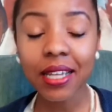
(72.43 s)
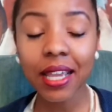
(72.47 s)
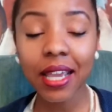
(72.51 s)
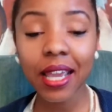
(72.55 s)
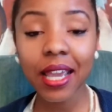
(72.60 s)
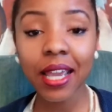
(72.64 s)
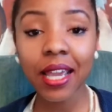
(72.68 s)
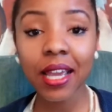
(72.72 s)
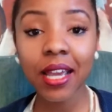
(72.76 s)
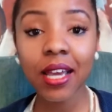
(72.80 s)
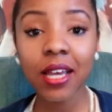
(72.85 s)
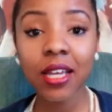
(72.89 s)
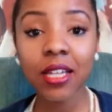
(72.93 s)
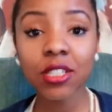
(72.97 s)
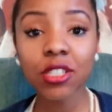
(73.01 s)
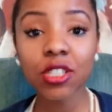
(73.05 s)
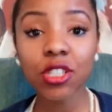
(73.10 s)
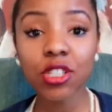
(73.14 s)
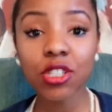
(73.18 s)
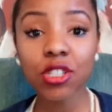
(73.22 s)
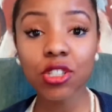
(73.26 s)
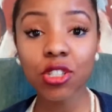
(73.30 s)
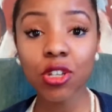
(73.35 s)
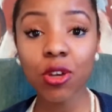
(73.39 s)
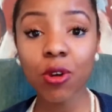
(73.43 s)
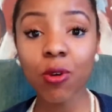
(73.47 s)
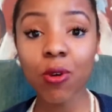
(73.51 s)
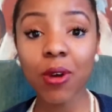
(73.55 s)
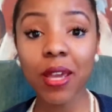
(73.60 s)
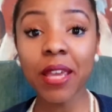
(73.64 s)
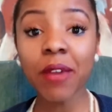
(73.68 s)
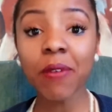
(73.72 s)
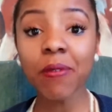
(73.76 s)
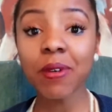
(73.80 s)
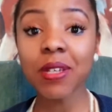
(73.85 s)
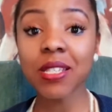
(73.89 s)
And so
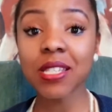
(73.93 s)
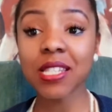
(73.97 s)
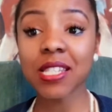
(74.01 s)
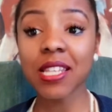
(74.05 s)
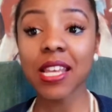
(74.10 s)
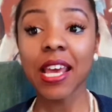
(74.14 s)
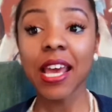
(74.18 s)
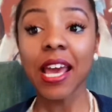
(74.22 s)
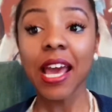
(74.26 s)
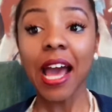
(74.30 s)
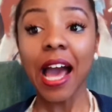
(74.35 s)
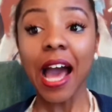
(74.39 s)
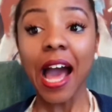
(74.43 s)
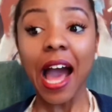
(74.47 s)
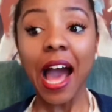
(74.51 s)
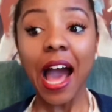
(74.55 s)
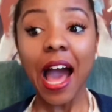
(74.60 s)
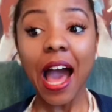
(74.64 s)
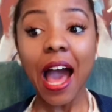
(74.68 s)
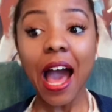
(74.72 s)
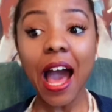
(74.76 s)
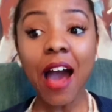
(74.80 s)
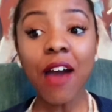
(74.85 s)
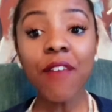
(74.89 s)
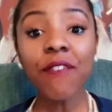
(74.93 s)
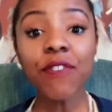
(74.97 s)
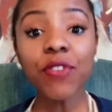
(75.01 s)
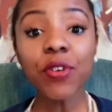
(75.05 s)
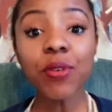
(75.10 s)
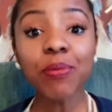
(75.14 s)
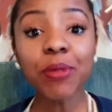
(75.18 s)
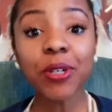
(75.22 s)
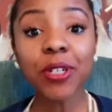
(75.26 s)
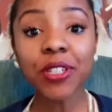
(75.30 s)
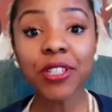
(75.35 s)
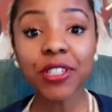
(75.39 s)
it was
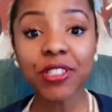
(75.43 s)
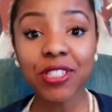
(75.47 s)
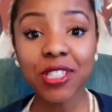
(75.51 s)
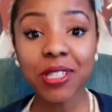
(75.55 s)
unfamiliar